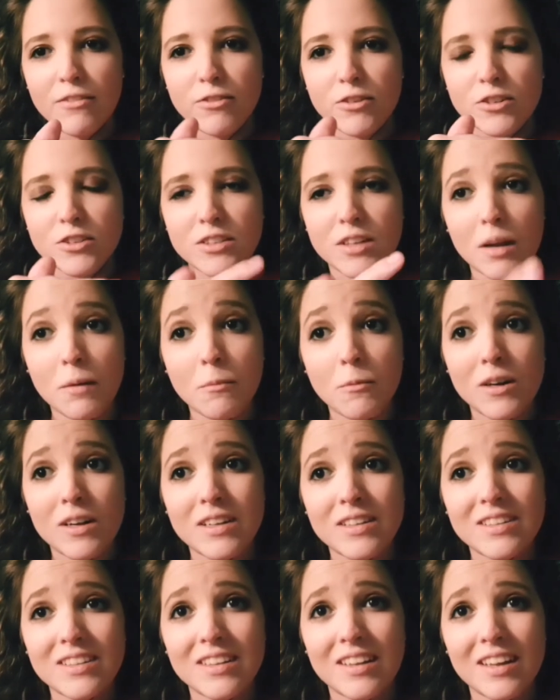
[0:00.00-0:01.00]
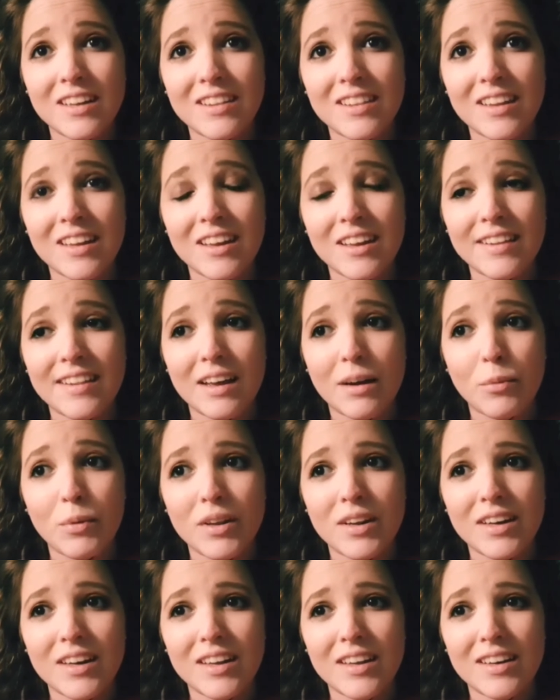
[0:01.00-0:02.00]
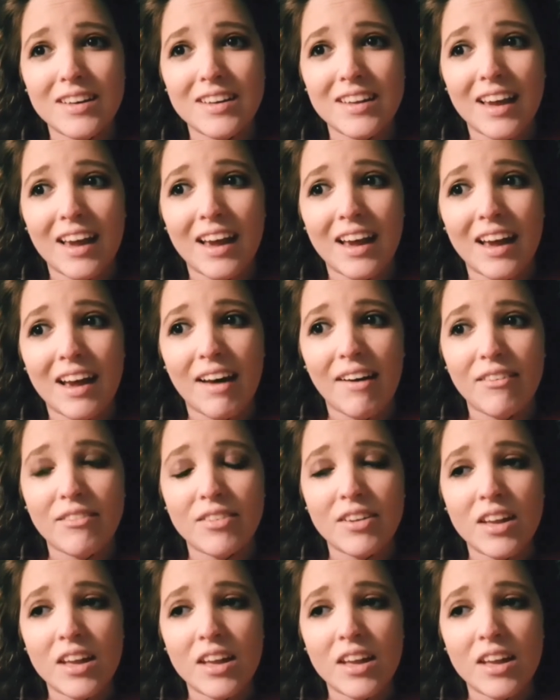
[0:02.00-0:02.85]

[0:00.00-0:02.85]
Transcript: for some reason they think that we need to have,